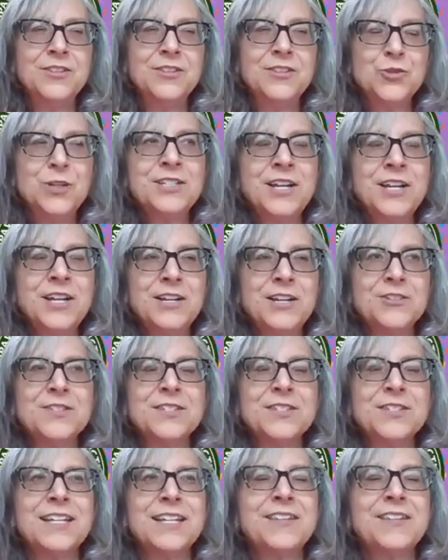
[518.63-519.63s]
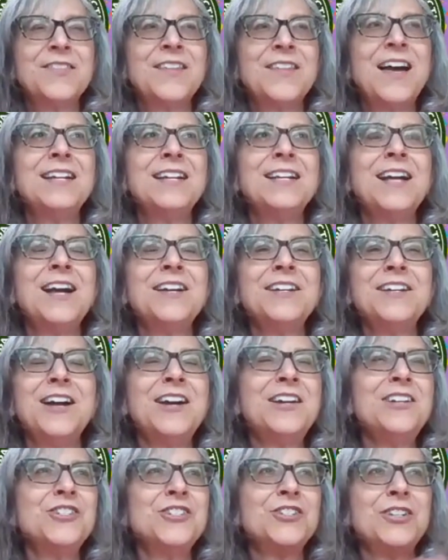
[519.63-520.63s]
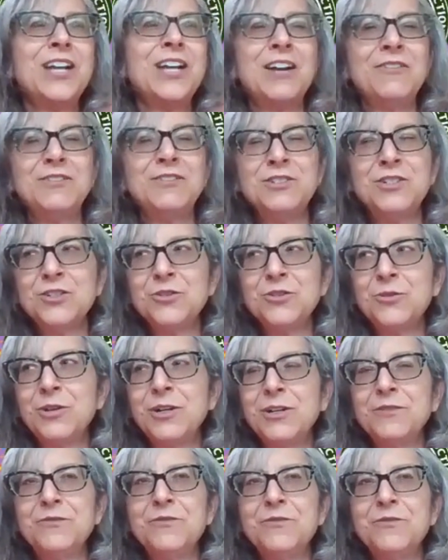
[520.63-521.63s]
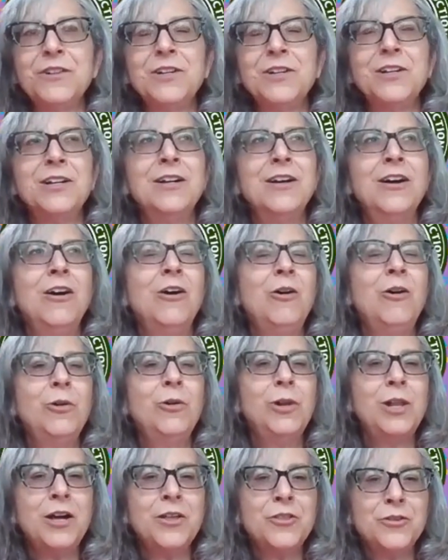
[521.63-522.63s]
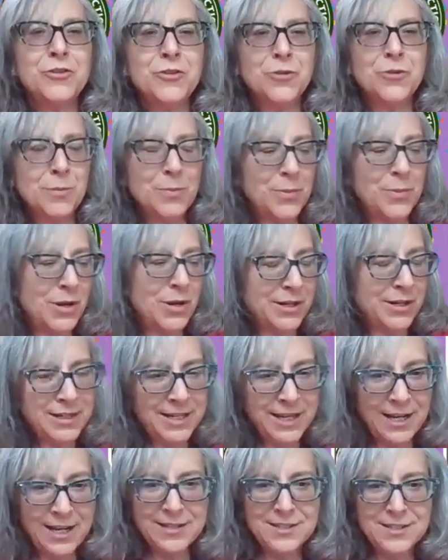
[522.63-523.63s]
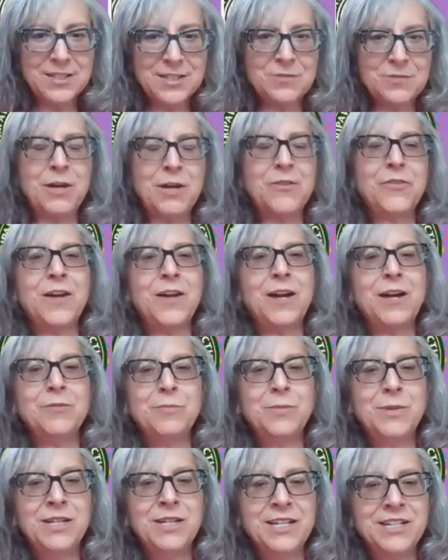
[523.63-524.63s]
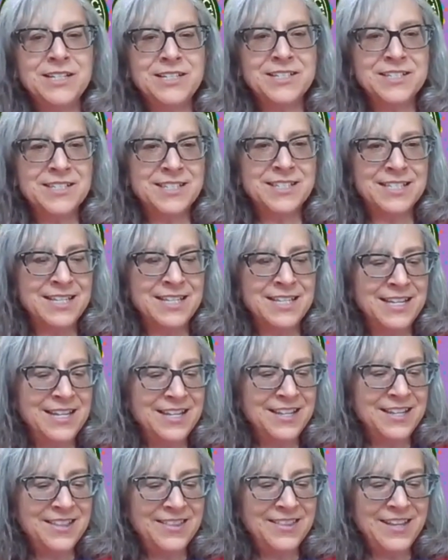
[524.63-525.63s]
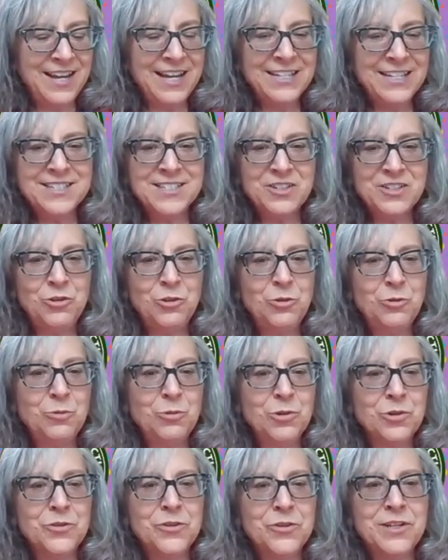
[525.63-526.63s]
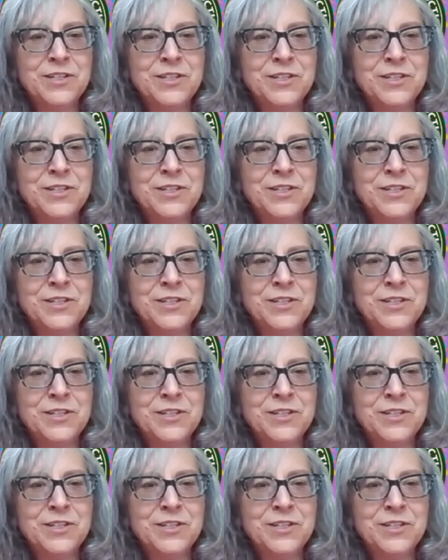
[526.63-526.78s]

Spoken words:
trick titles like that, I should have you two on for a whole other podcast about that, because that is a whole world